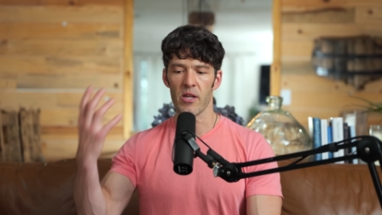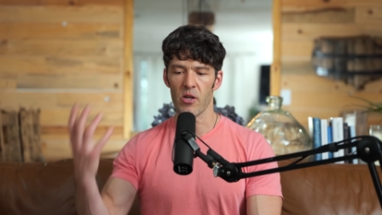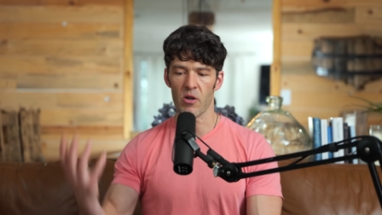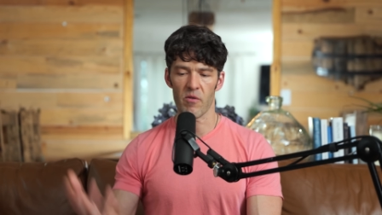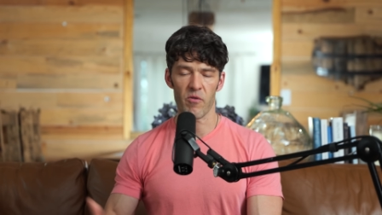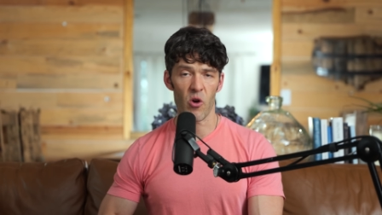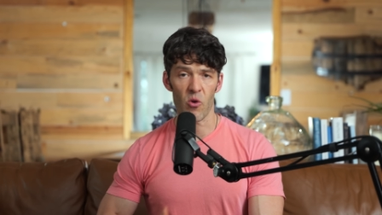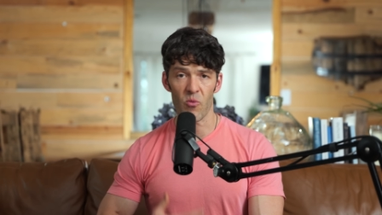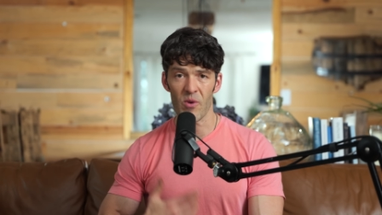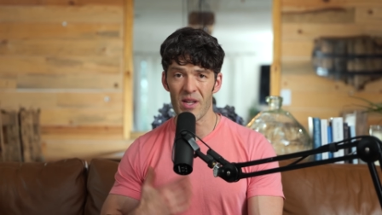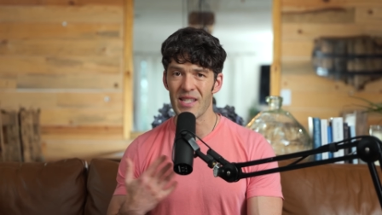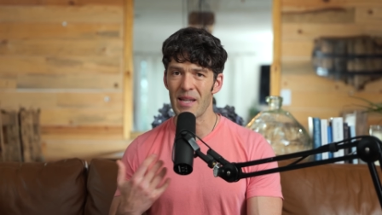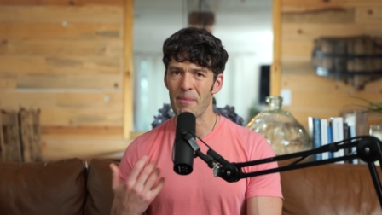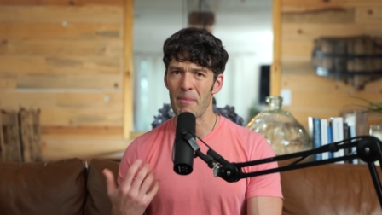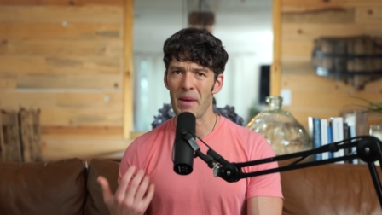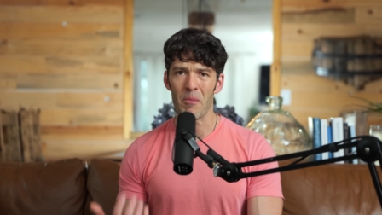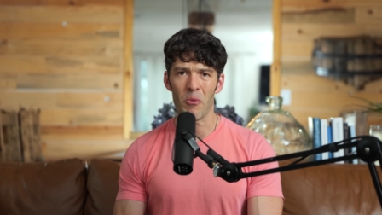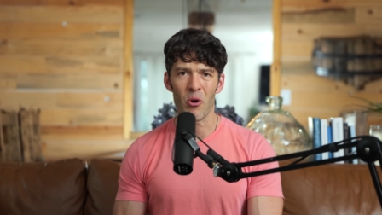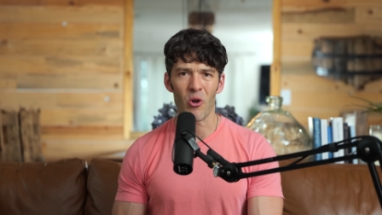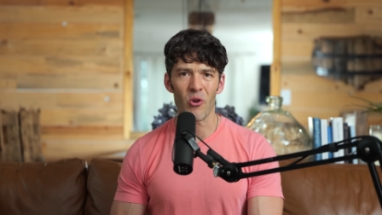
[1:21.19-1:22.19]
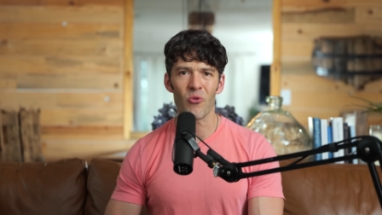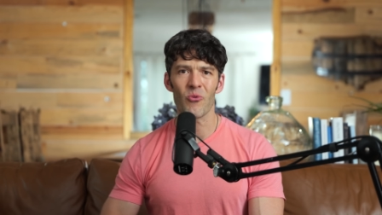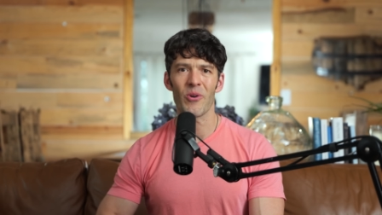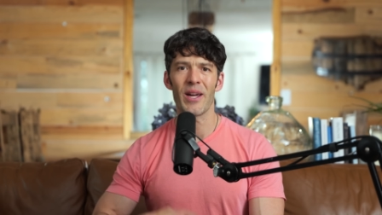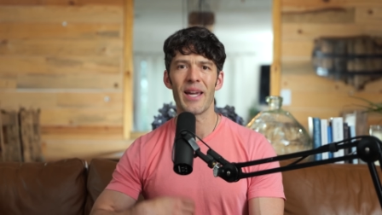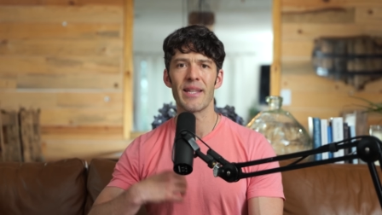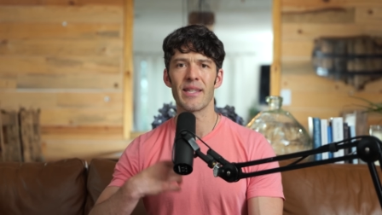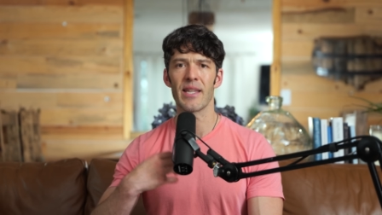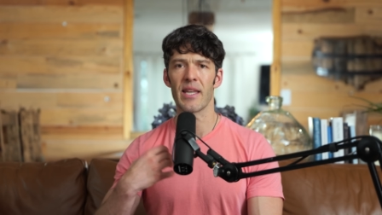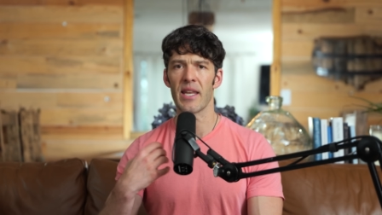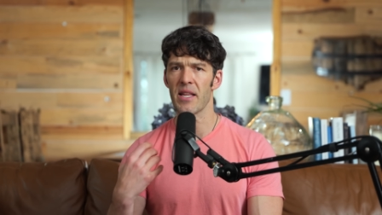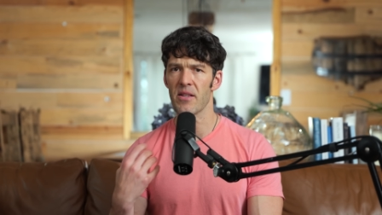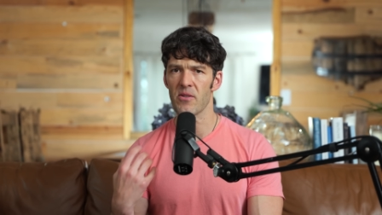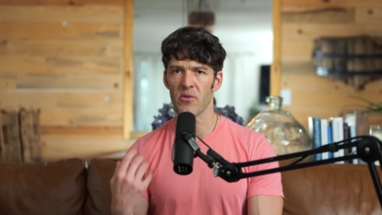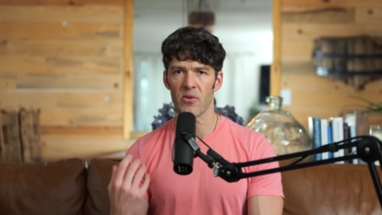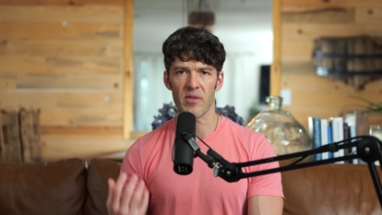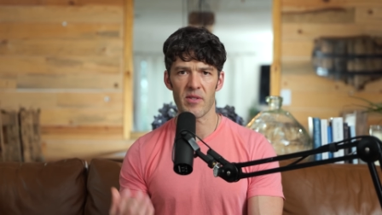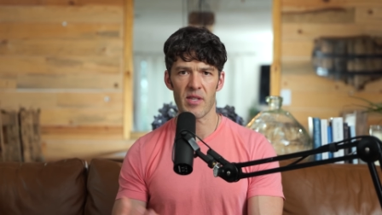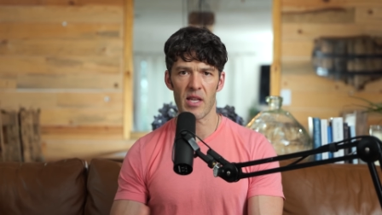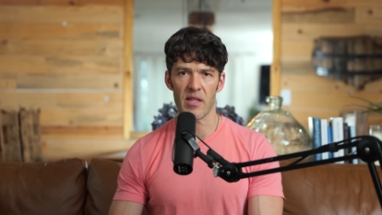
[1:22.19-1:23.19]
your overall resting metabolic rate and
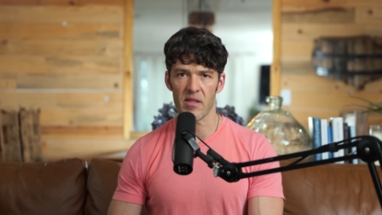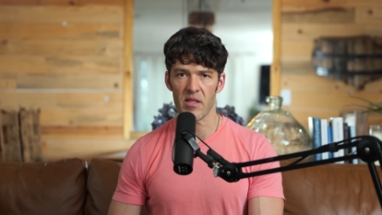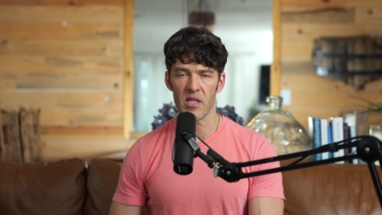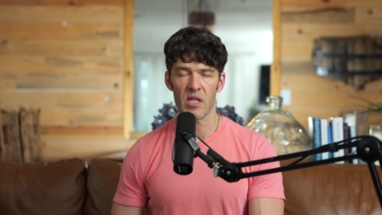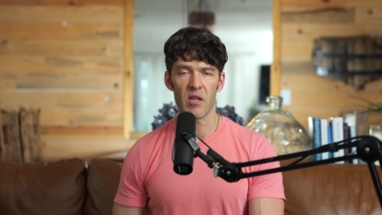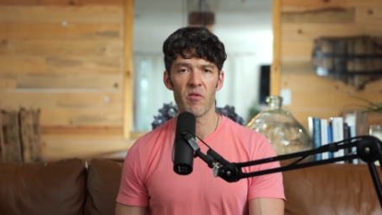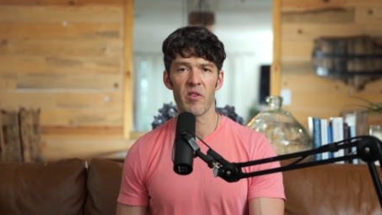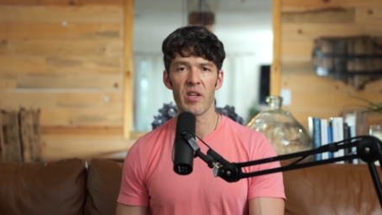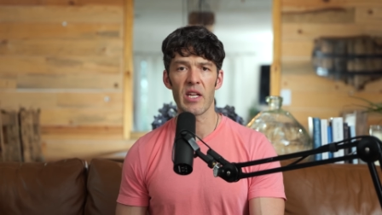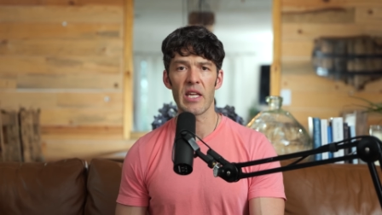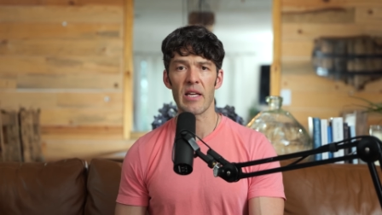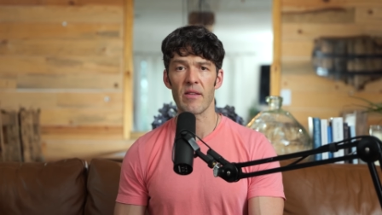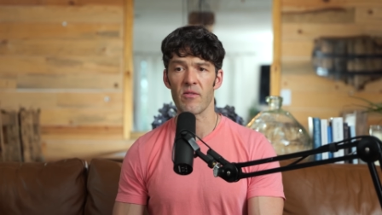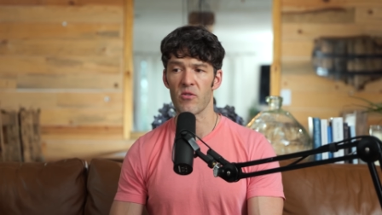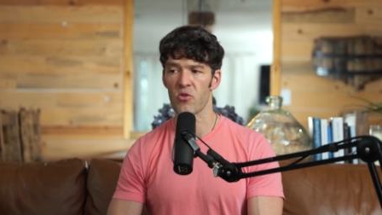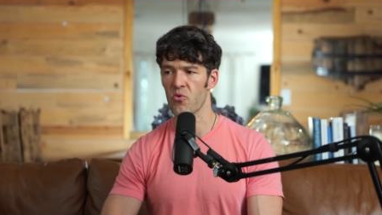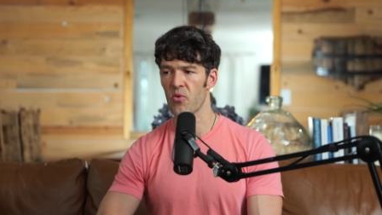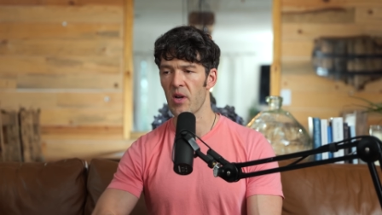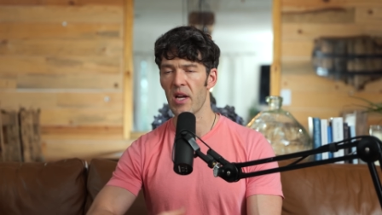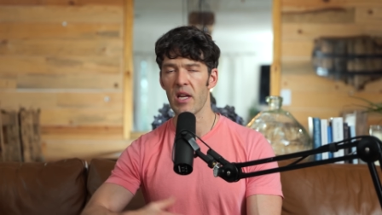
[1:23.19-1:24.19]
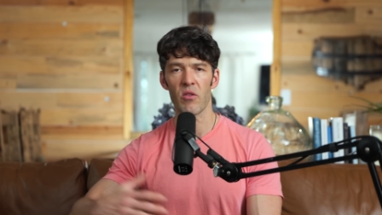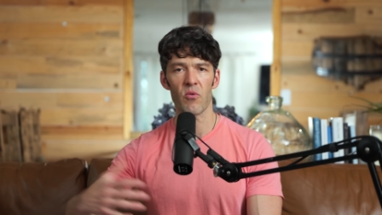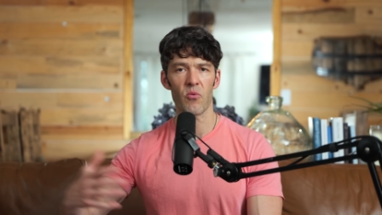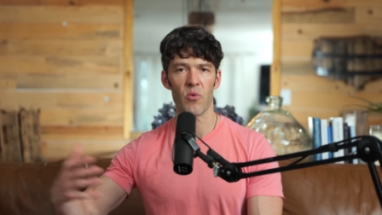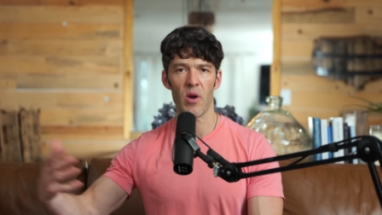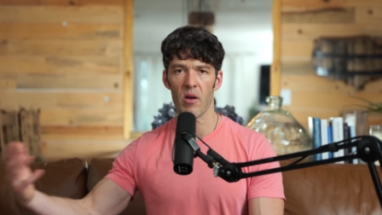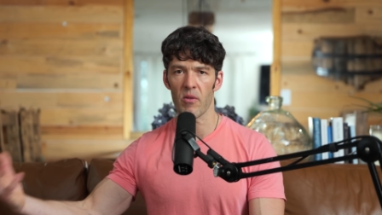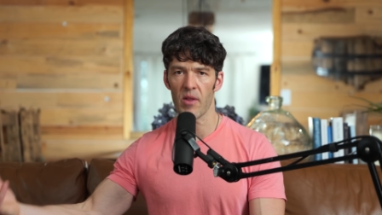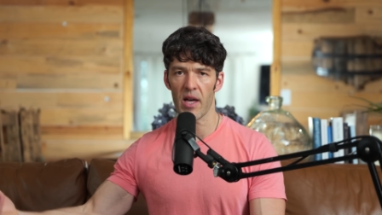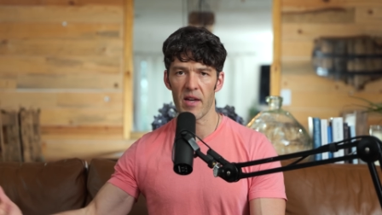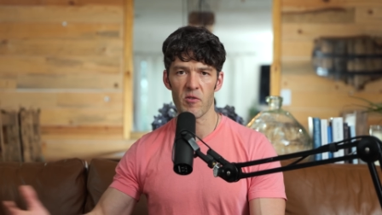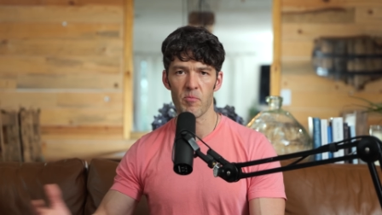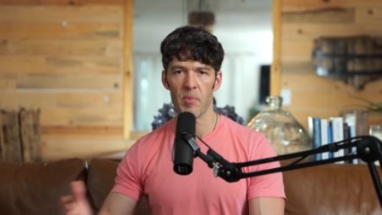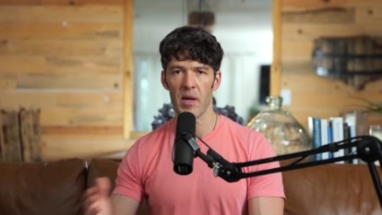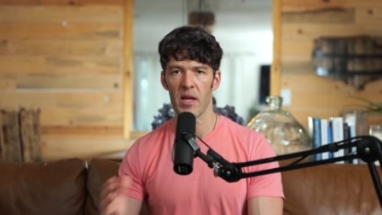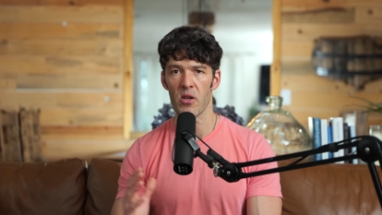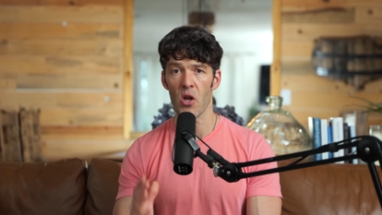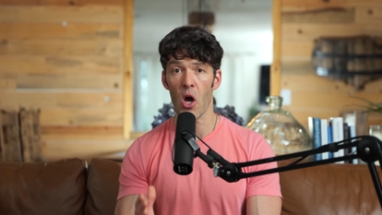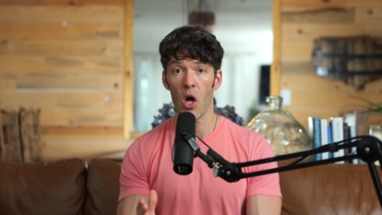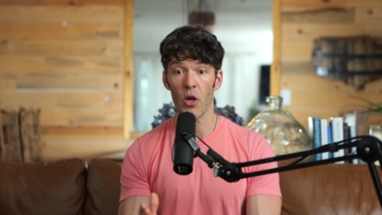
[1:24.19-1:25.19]
insulin sensitivity and strength throughout
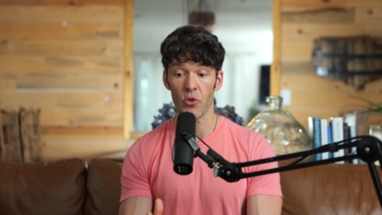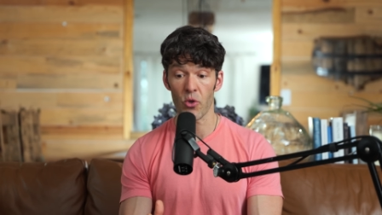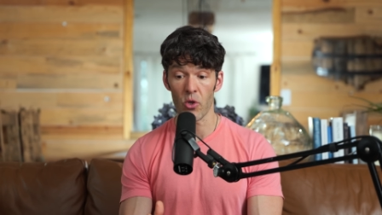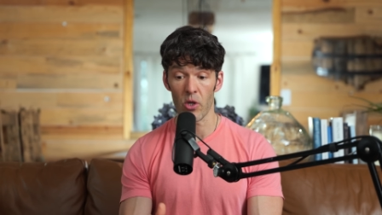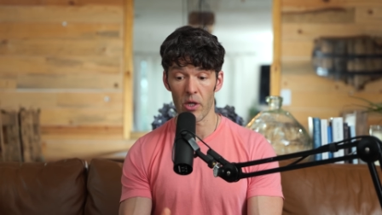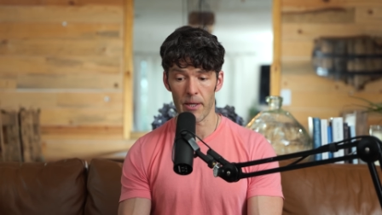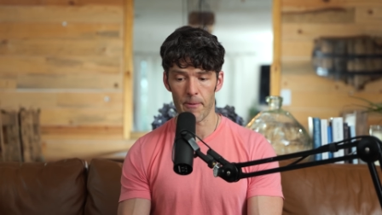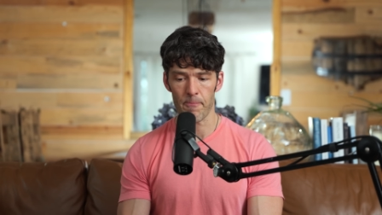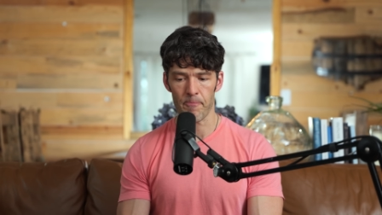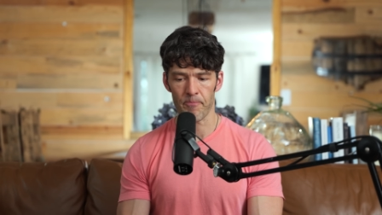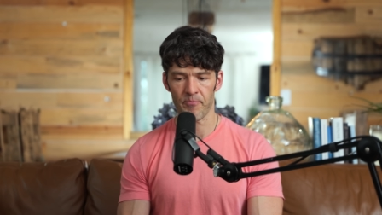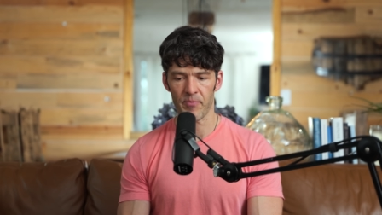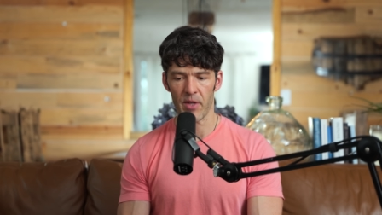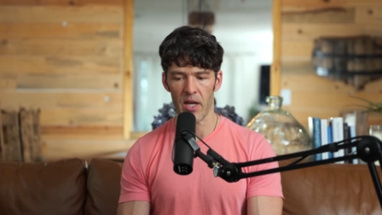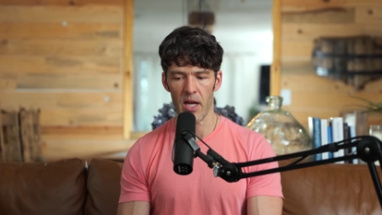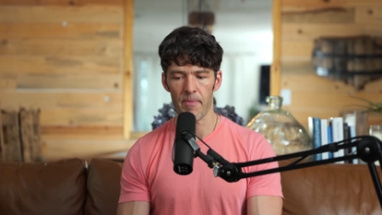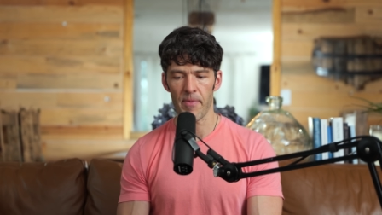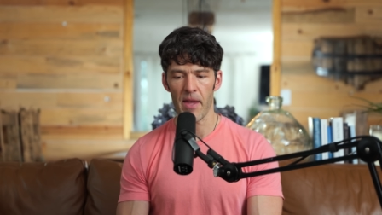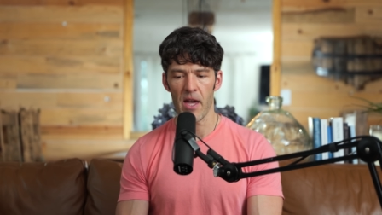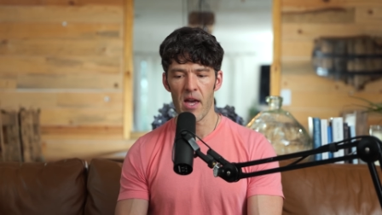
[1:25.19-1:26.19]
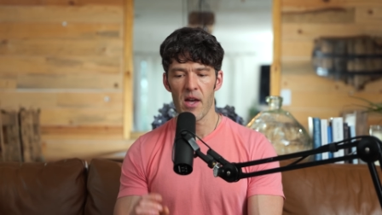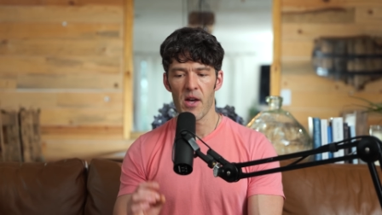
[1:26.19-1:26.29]
lifespan. Not good. Okay.